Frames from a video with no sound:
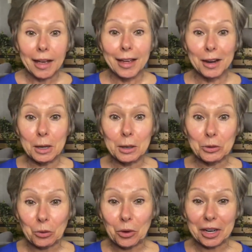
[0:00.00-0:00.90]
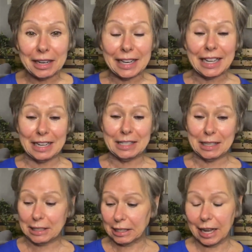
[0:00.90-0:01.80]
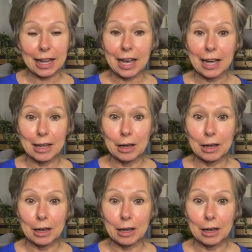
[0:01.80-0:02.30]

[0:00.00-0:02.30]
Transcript: it is what it is. It's like I